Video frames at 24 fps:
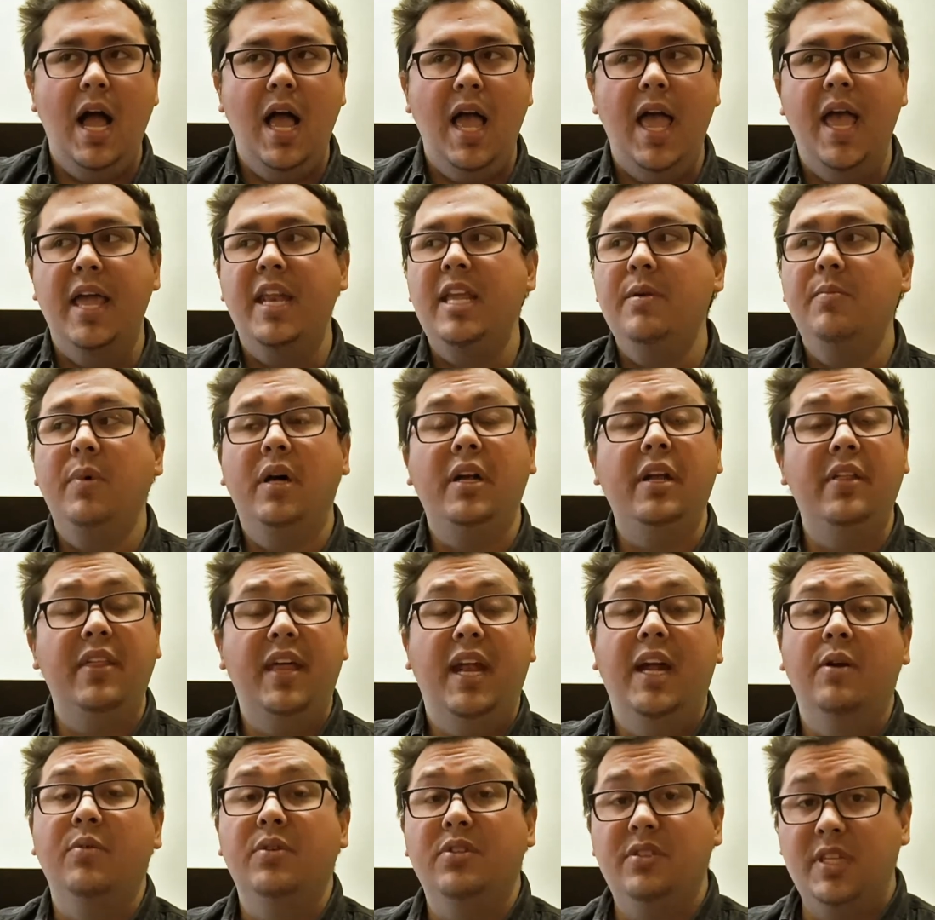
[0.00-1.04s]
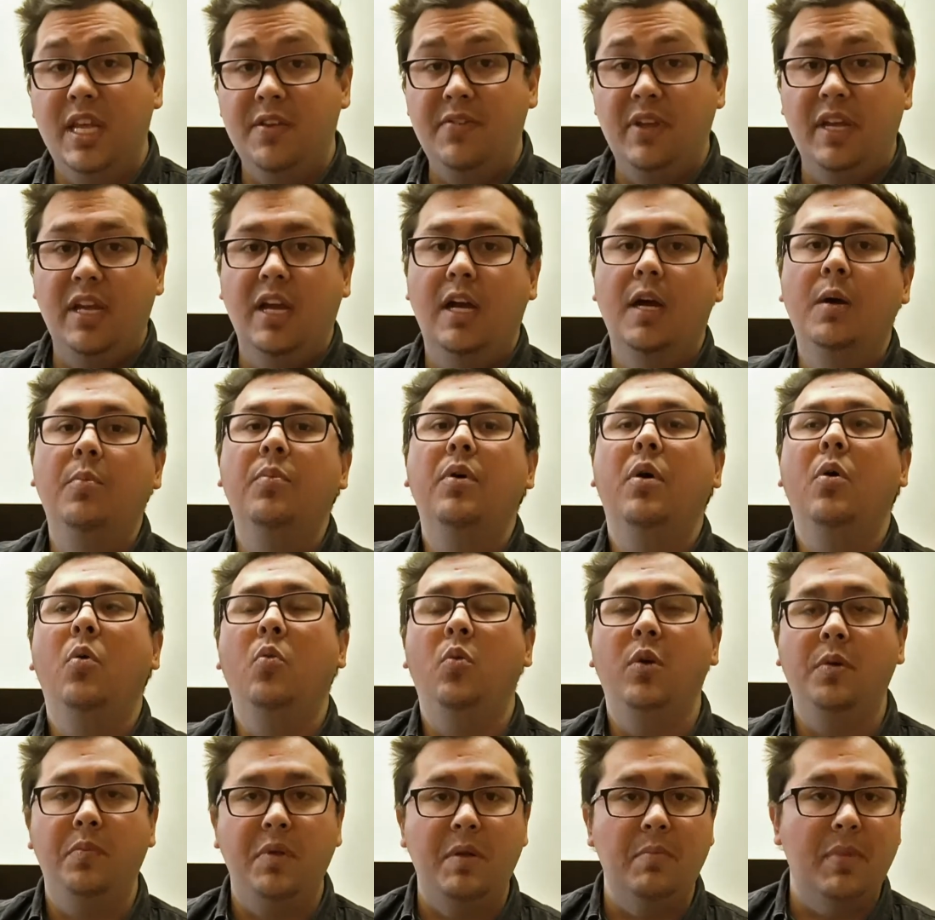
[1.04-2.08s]
any money that I was saving up
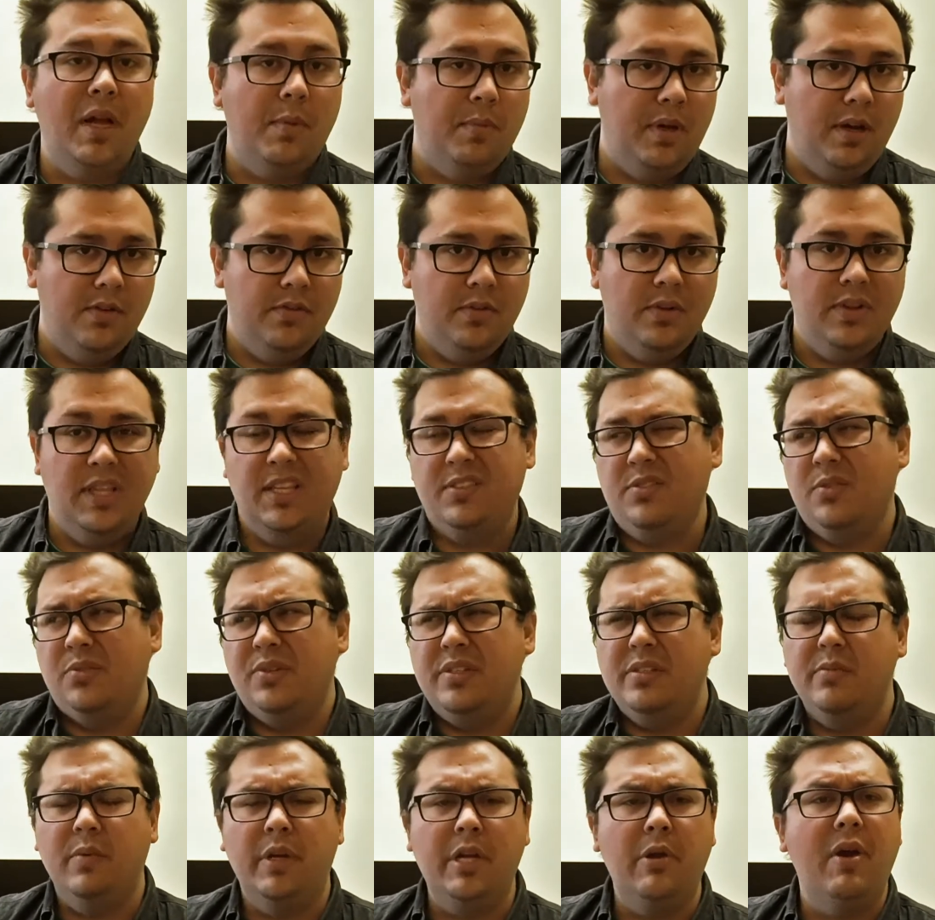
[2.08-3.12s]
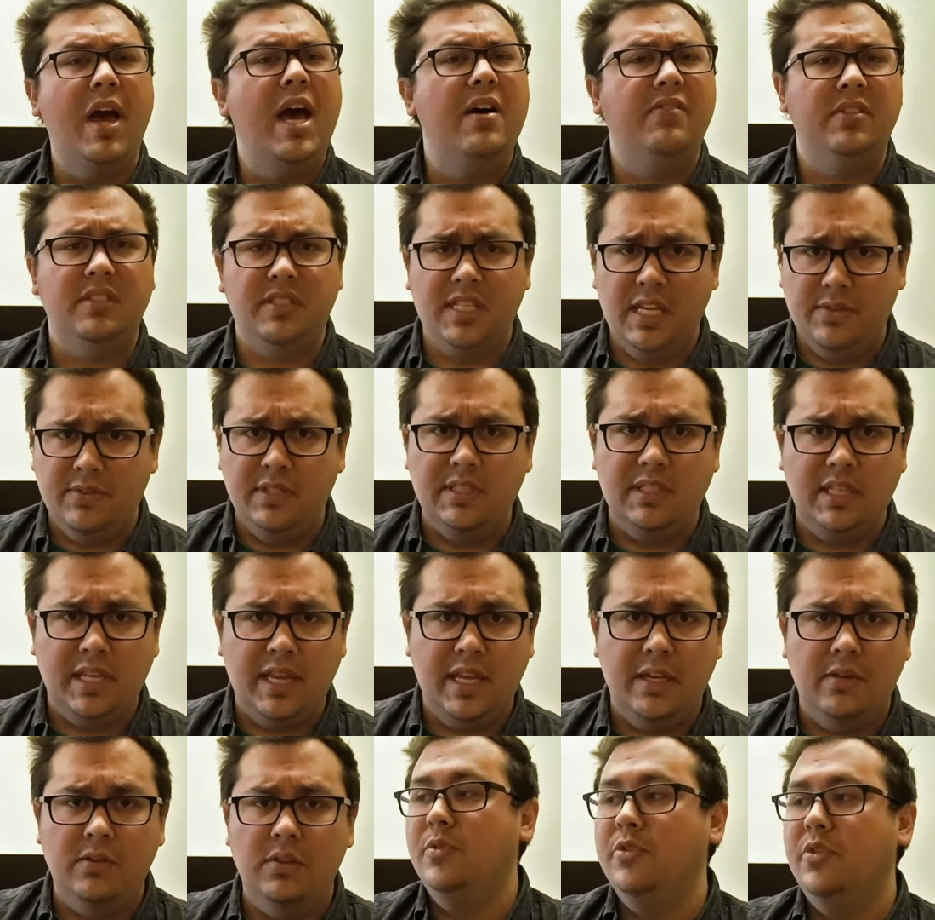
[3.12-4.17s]
would be my buffer. That's the reason why you have a savings
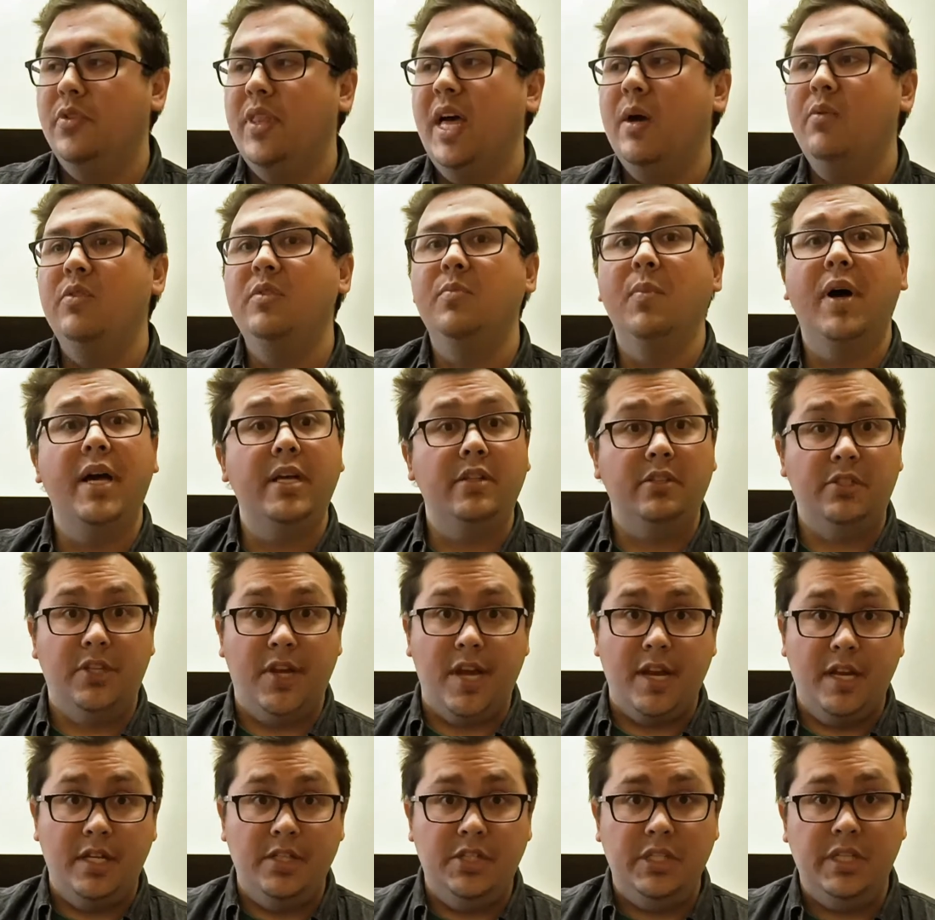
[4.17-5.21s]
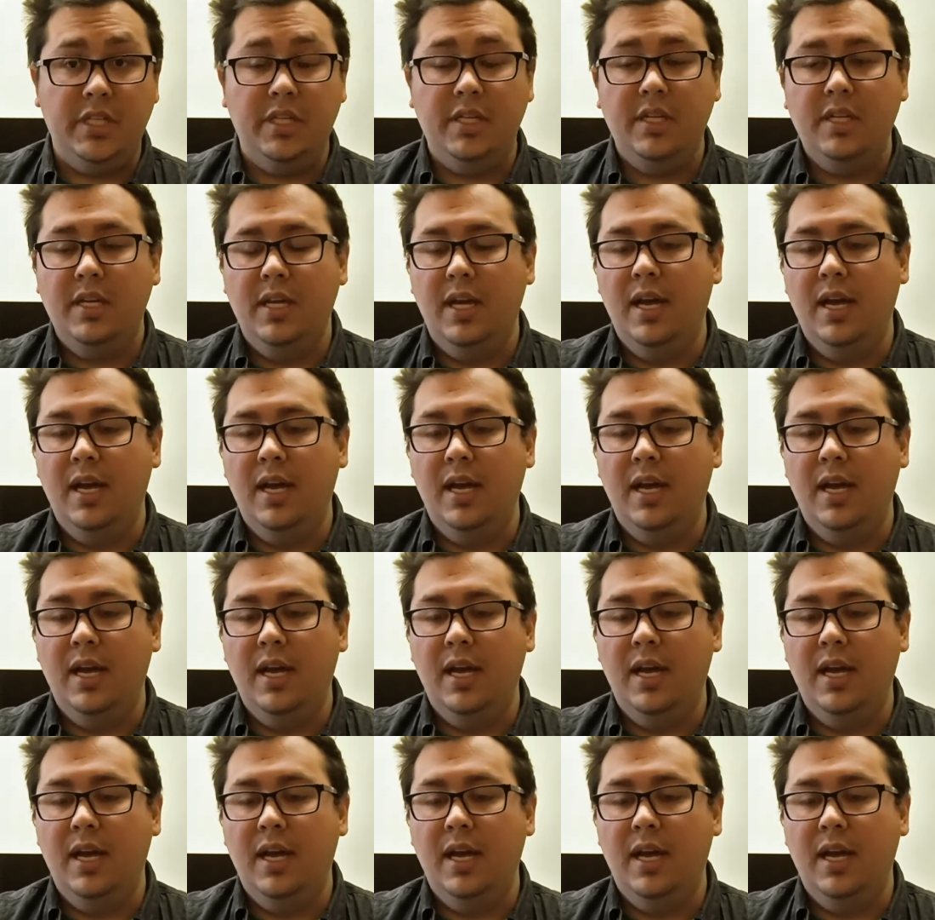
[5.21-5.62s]
account. So that was my strategy.